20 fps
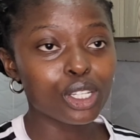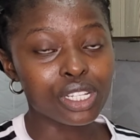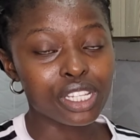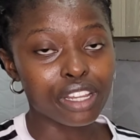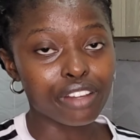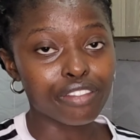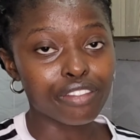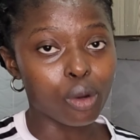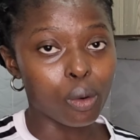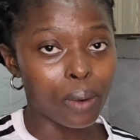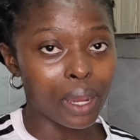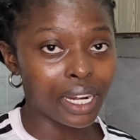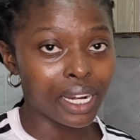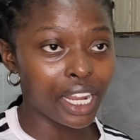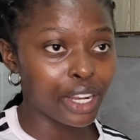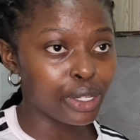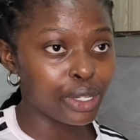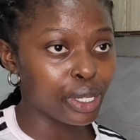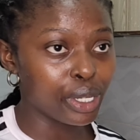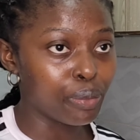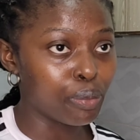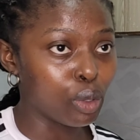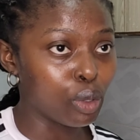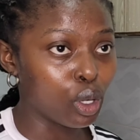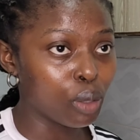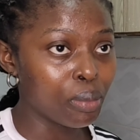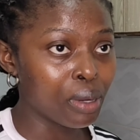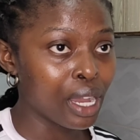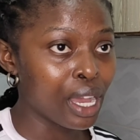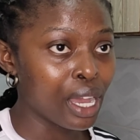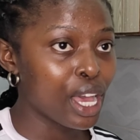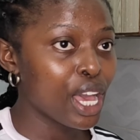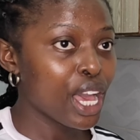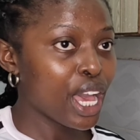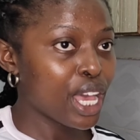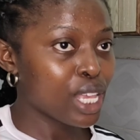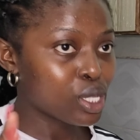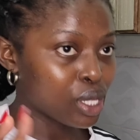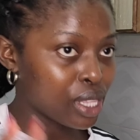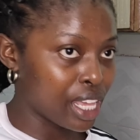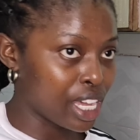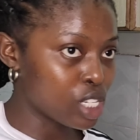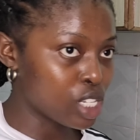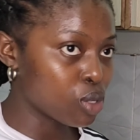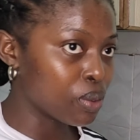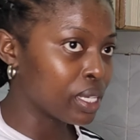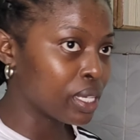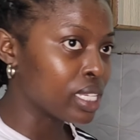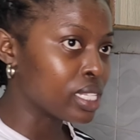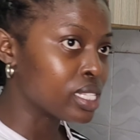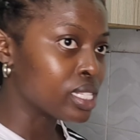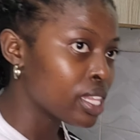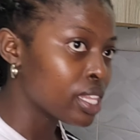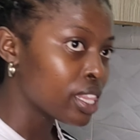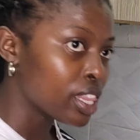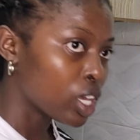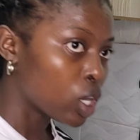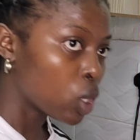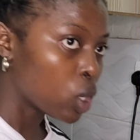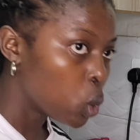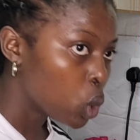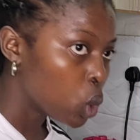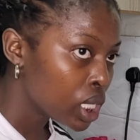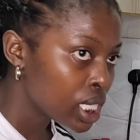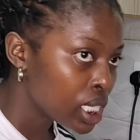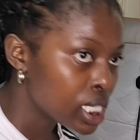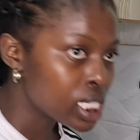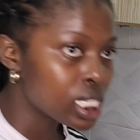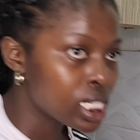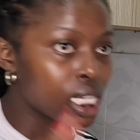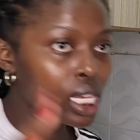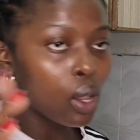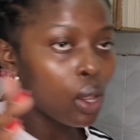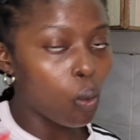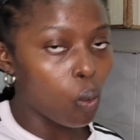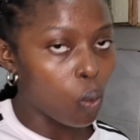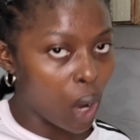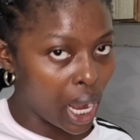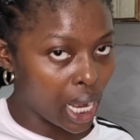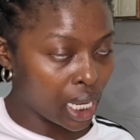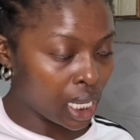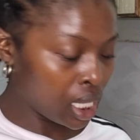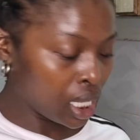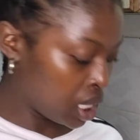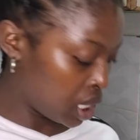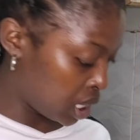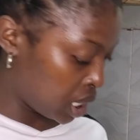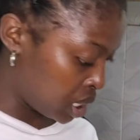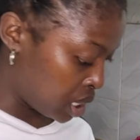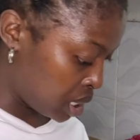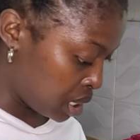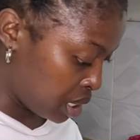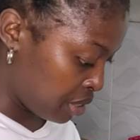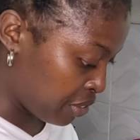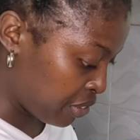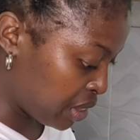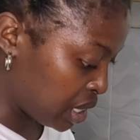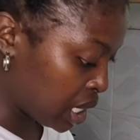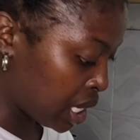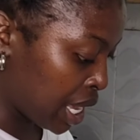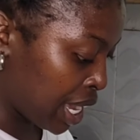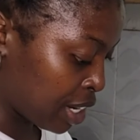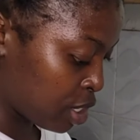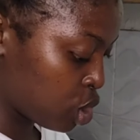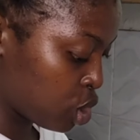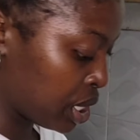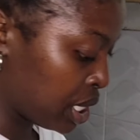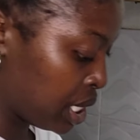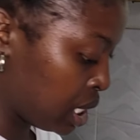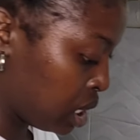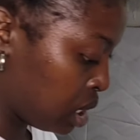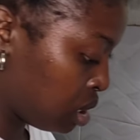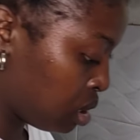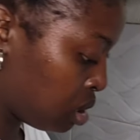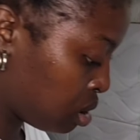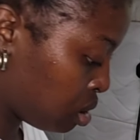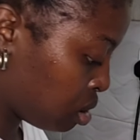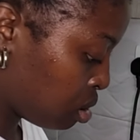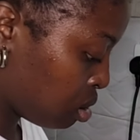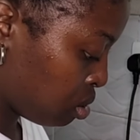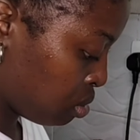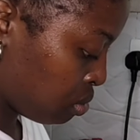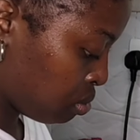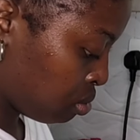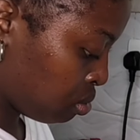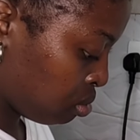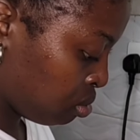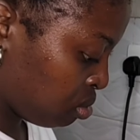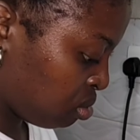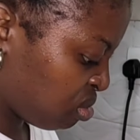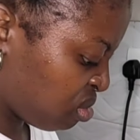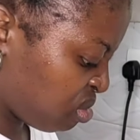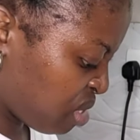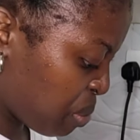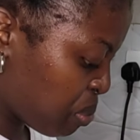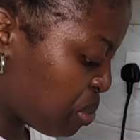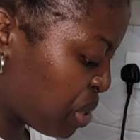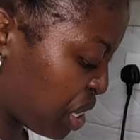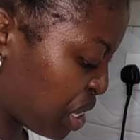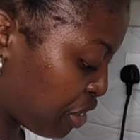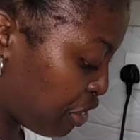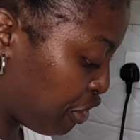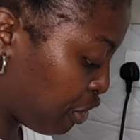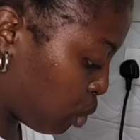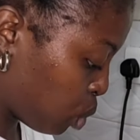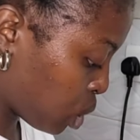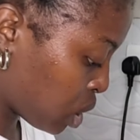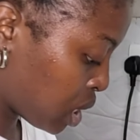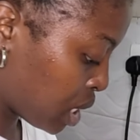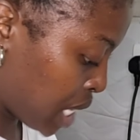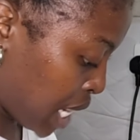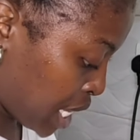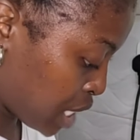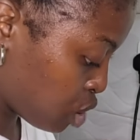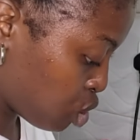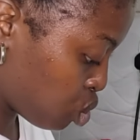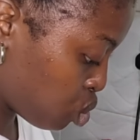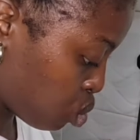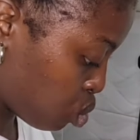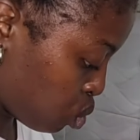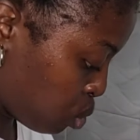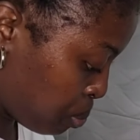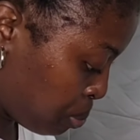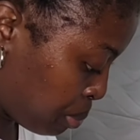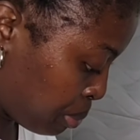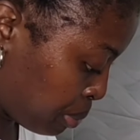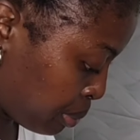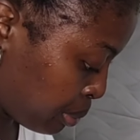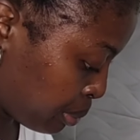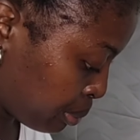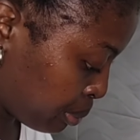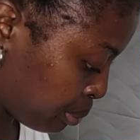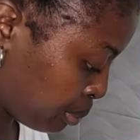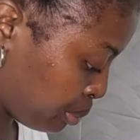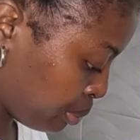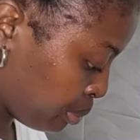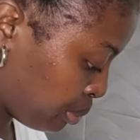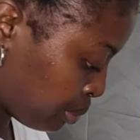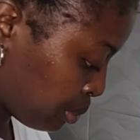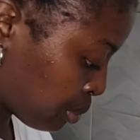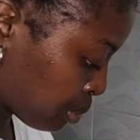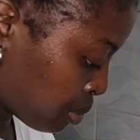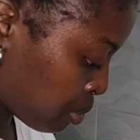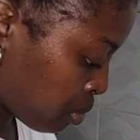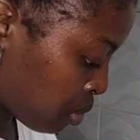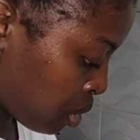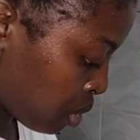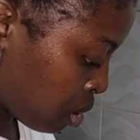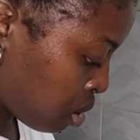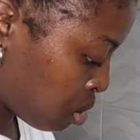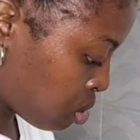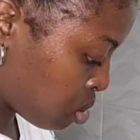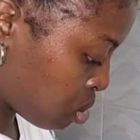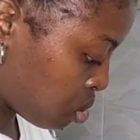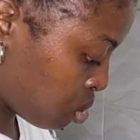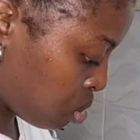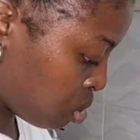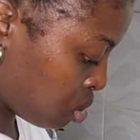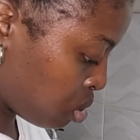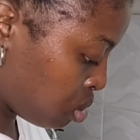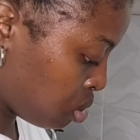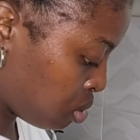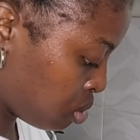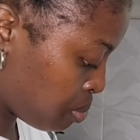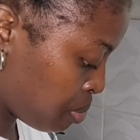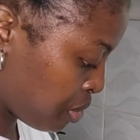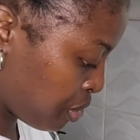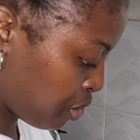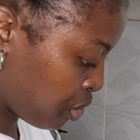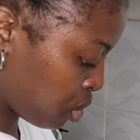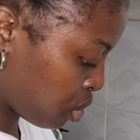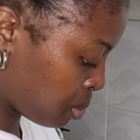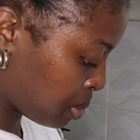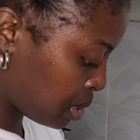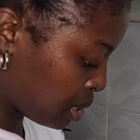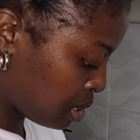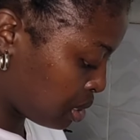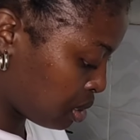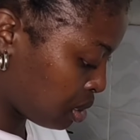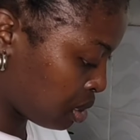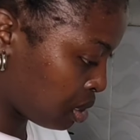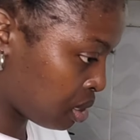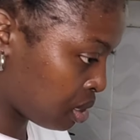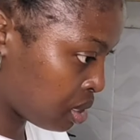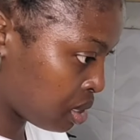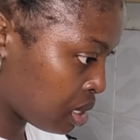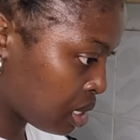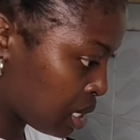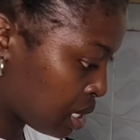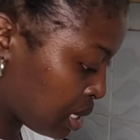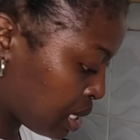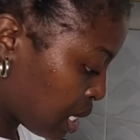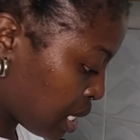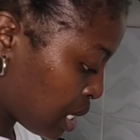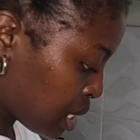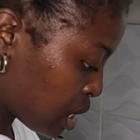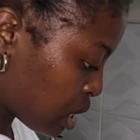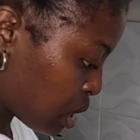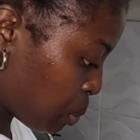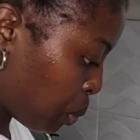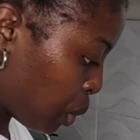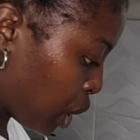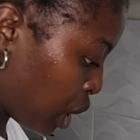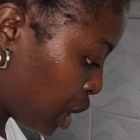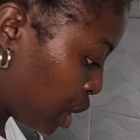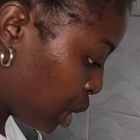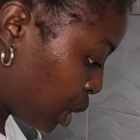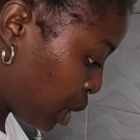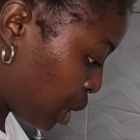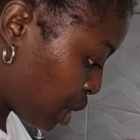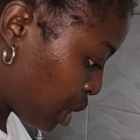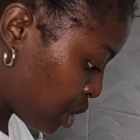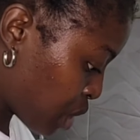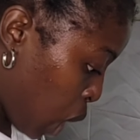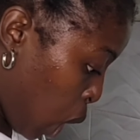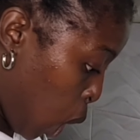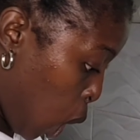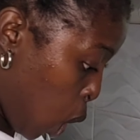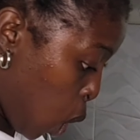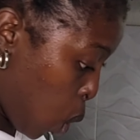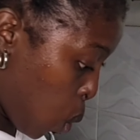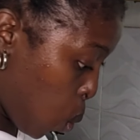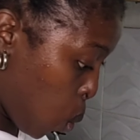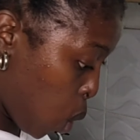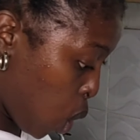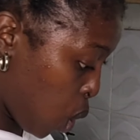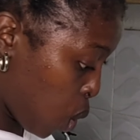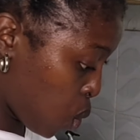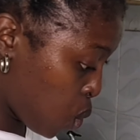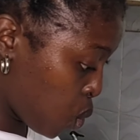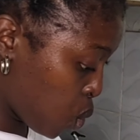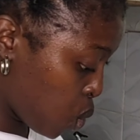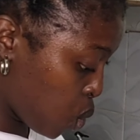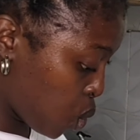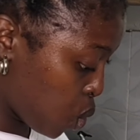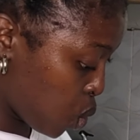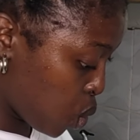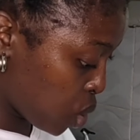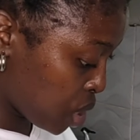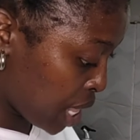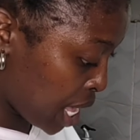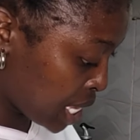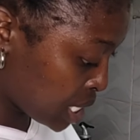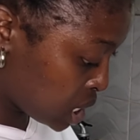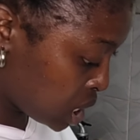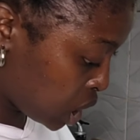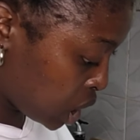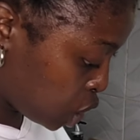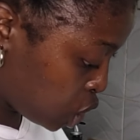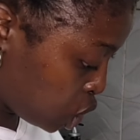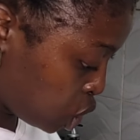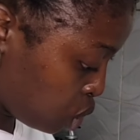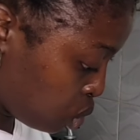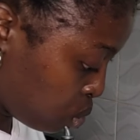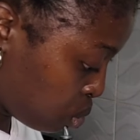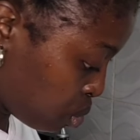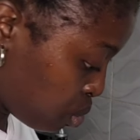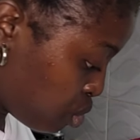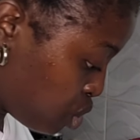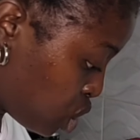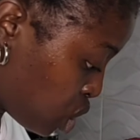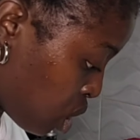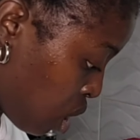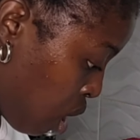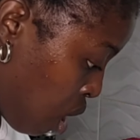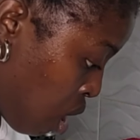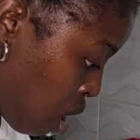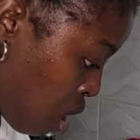gotten for 100 bob so that we can see the quality one and if they actually bring forth nice fruit. So before we splurge, oh whoa, that's a huge.